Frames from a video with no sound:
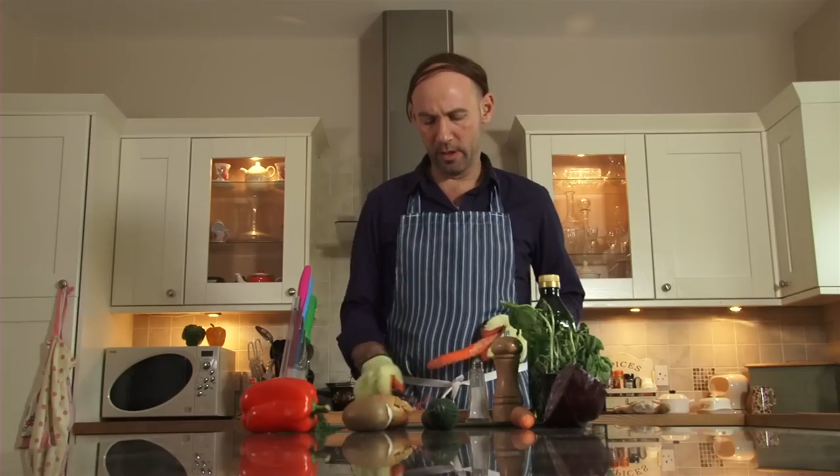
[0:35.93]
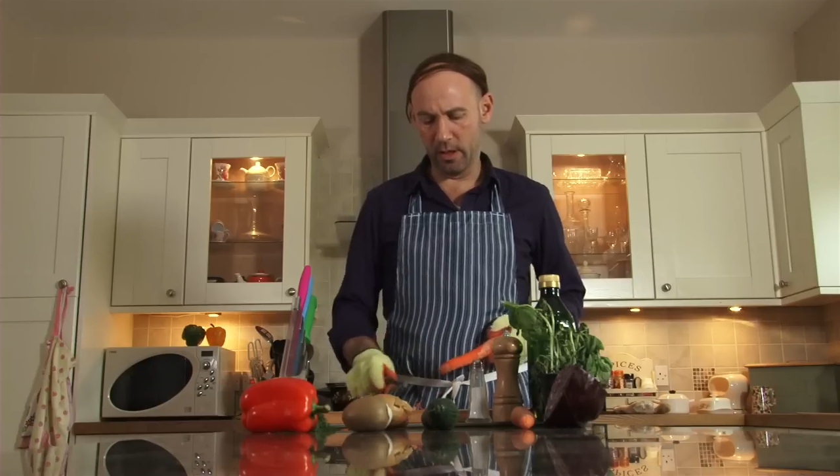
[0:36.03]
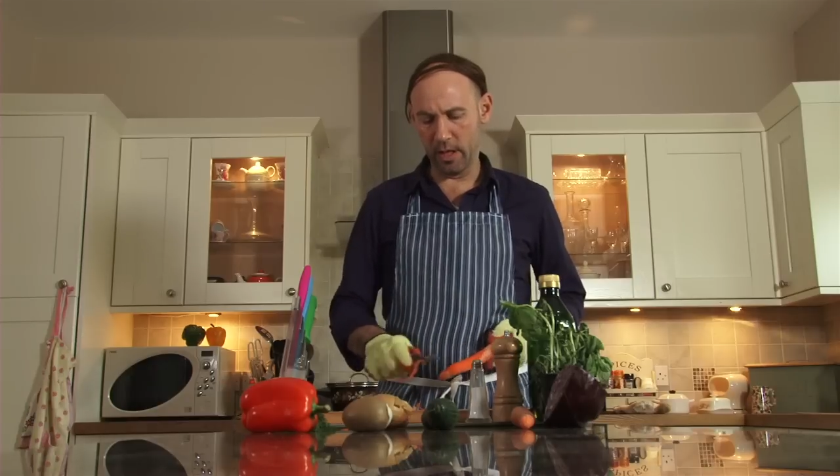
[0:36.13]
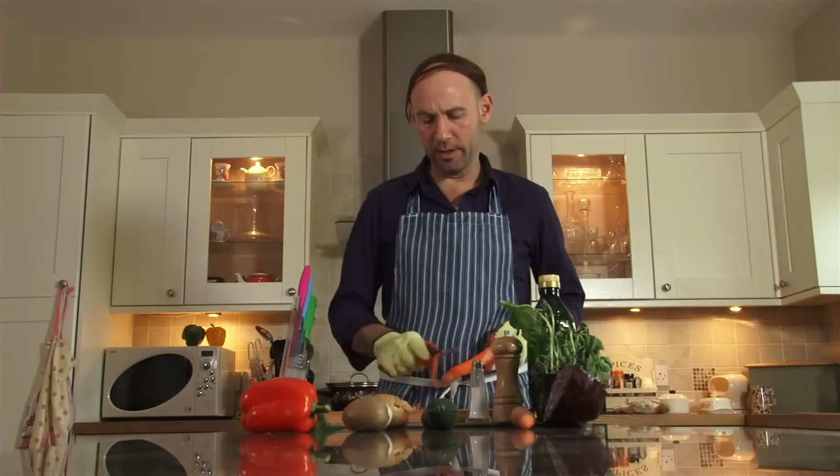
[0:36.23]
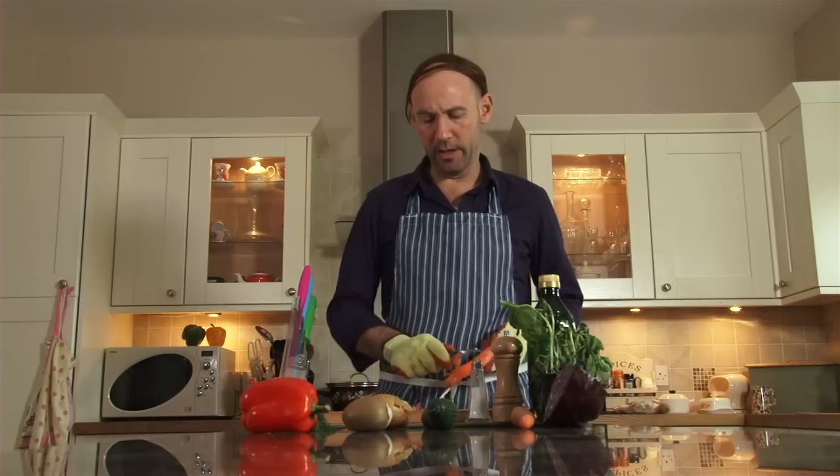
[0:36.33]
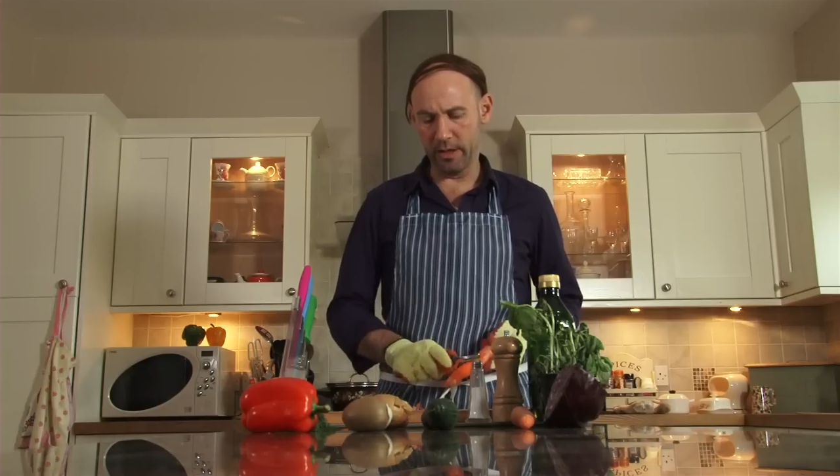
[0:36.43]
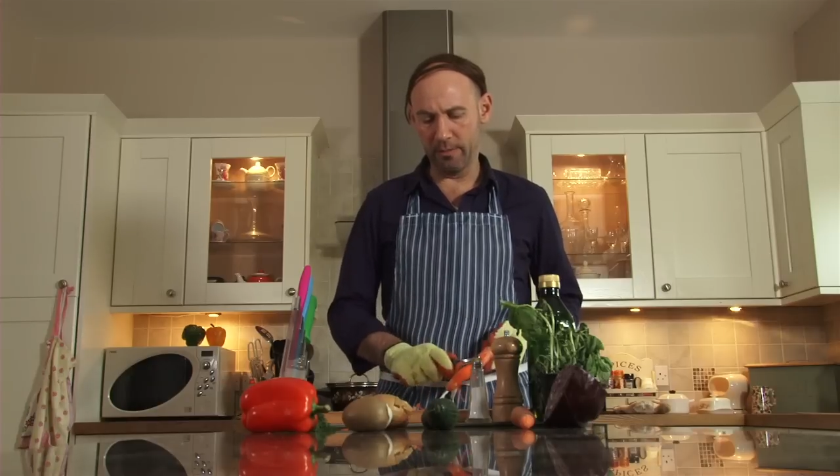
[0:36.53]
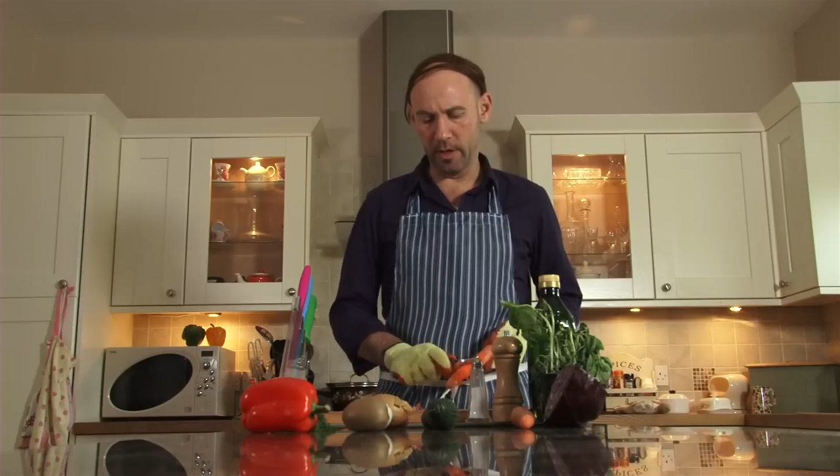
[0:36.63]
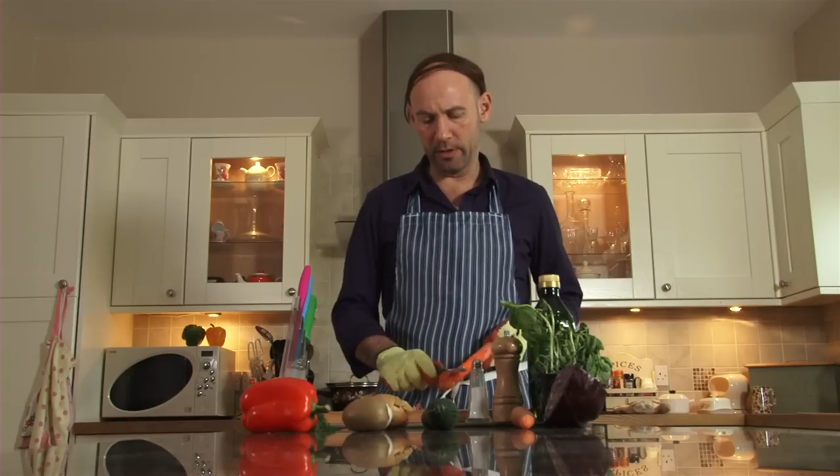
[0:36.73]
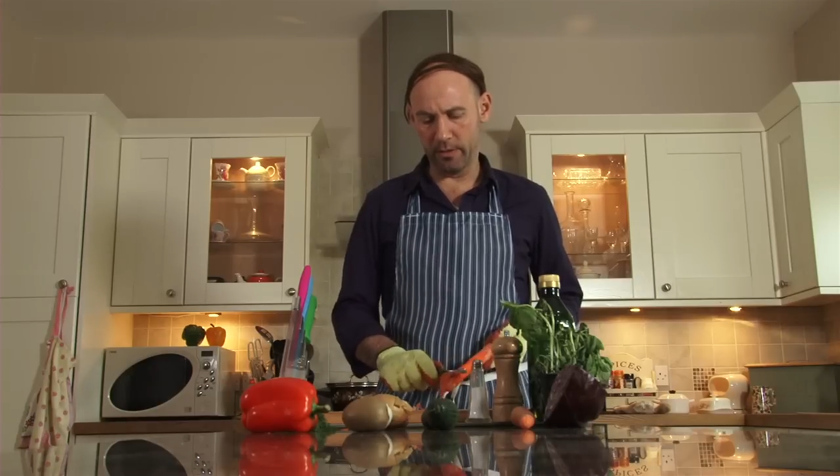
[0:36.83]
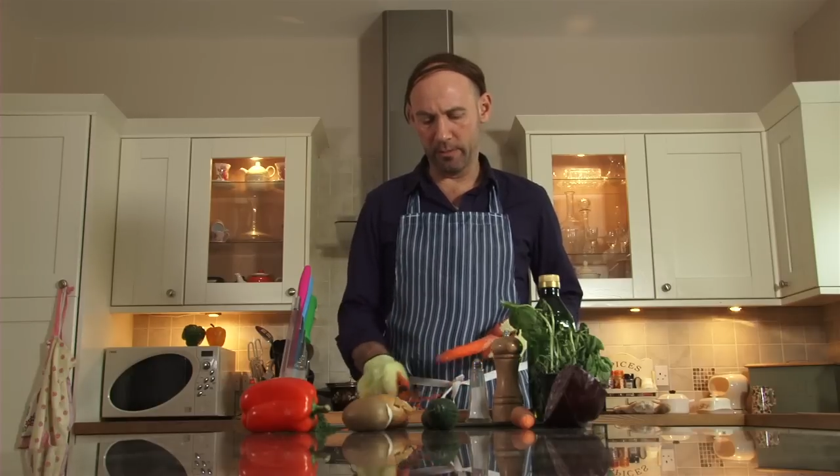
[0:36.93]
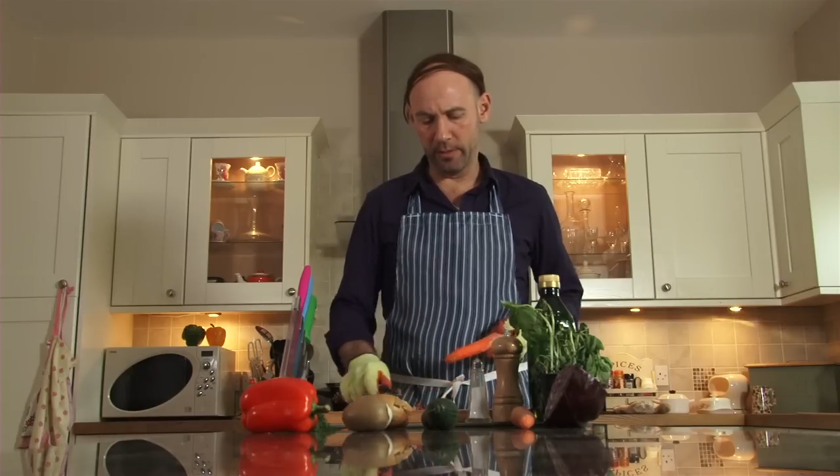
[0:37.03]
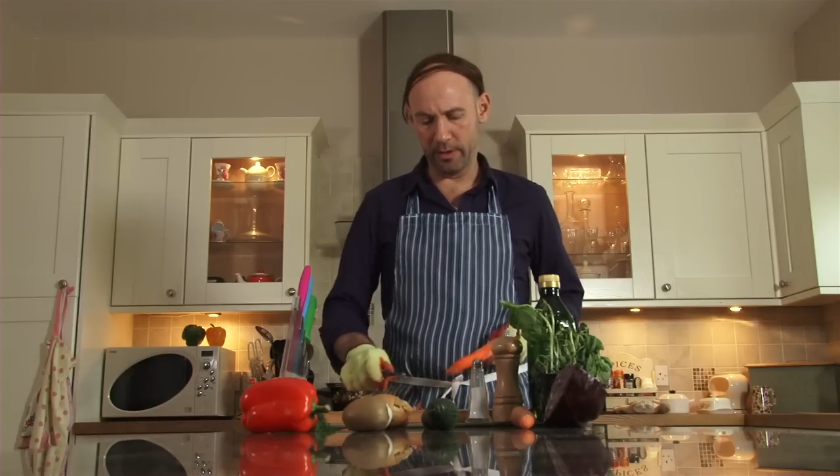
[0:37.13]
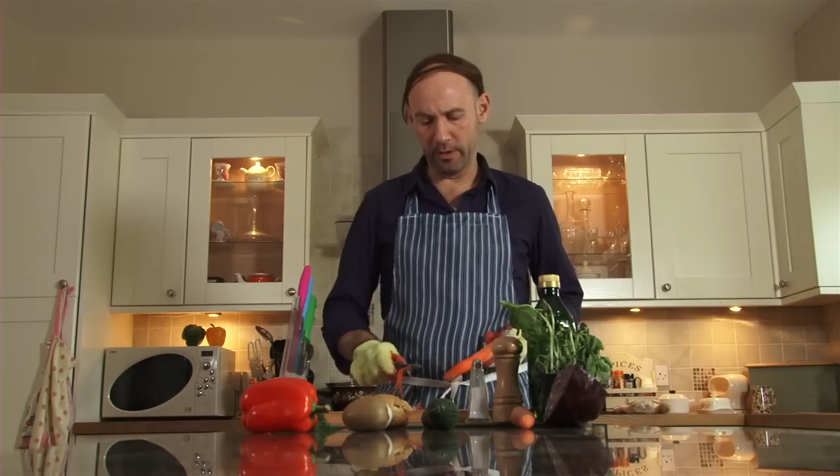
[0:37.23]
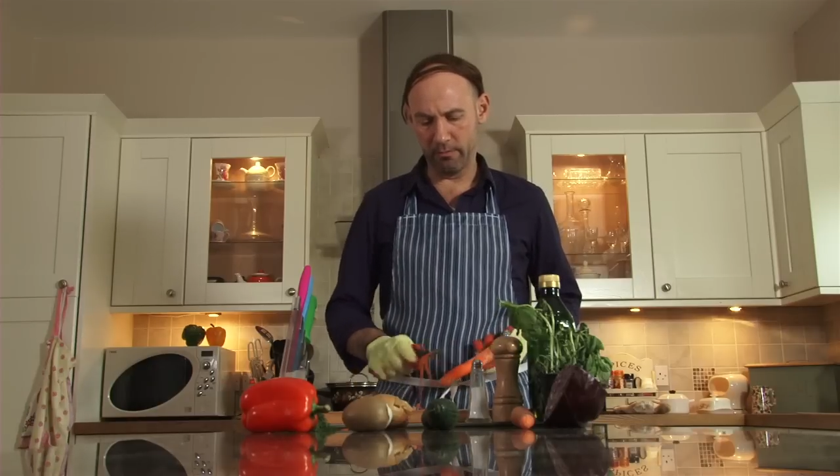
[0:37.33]
I like to use
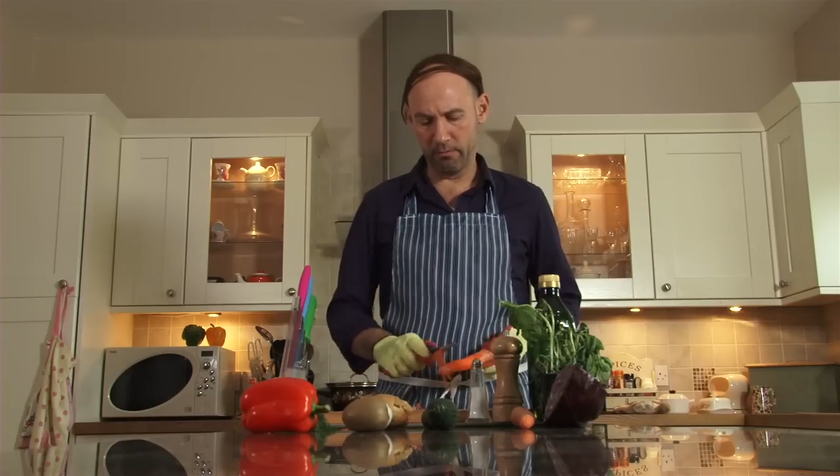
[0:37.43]
mushrooms,